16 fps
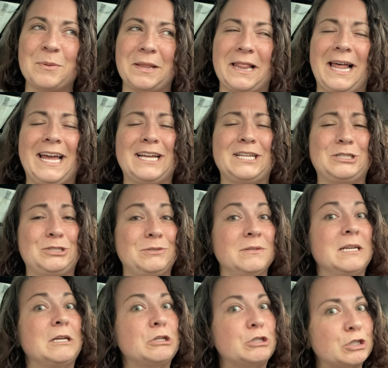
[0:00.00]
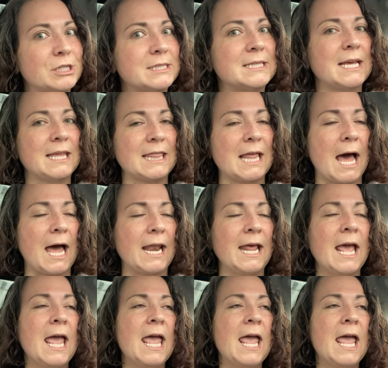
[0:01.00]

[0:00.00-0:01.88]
But like, just like that.